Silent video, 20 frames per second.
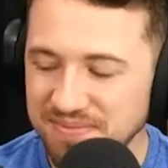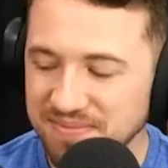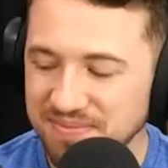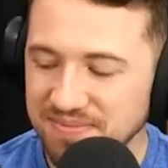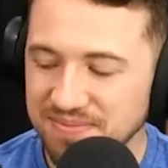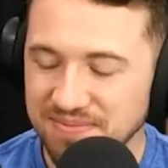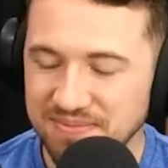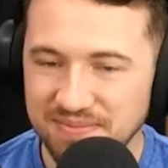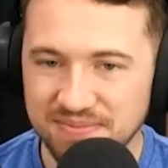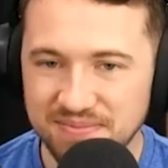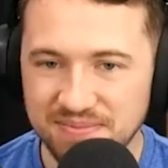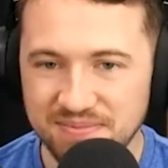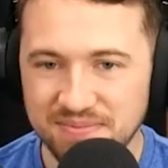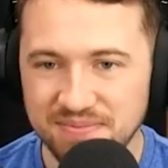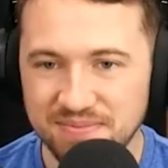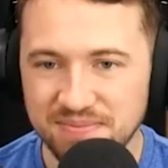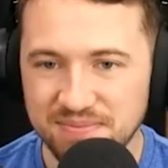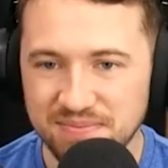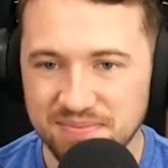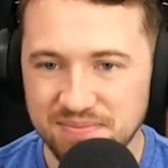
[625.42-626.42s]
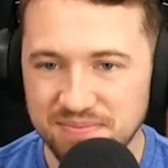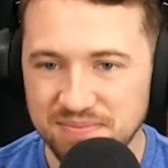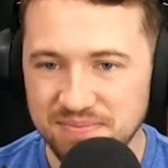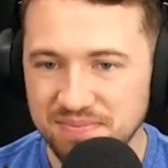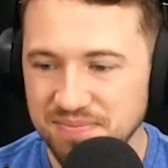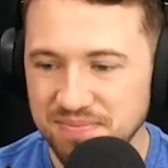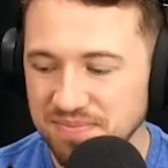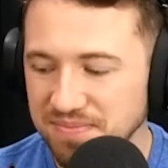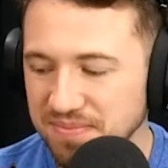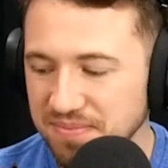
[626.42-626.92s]

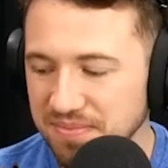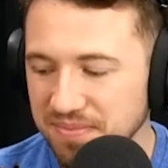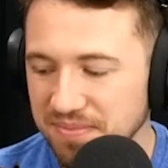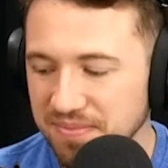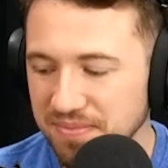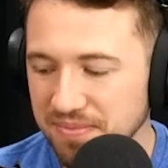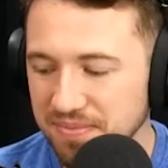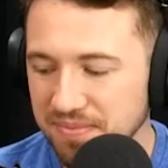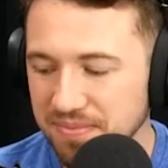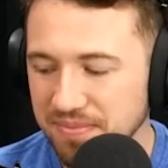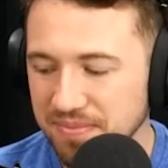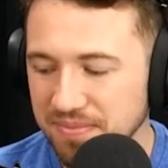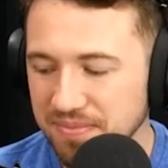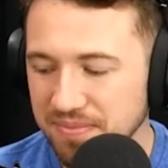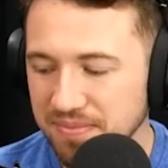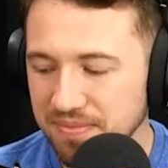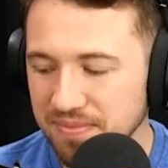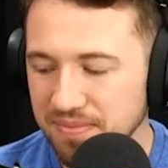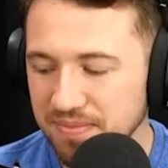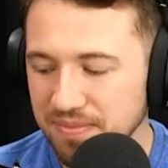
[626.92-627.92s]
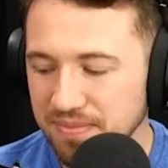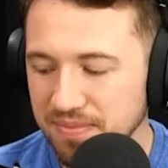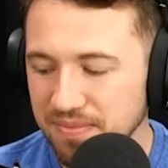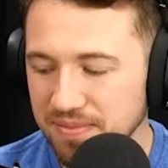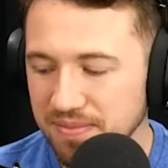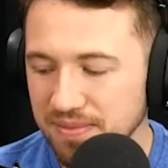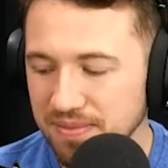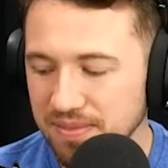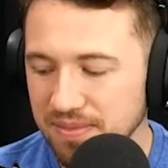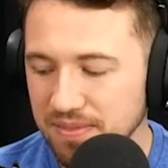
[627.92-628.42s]

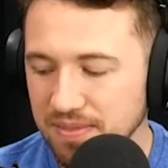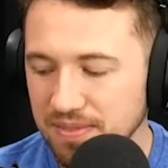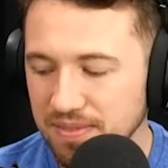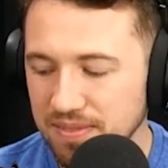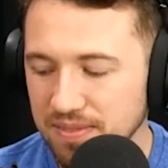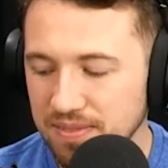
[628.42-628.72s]
(not speaking)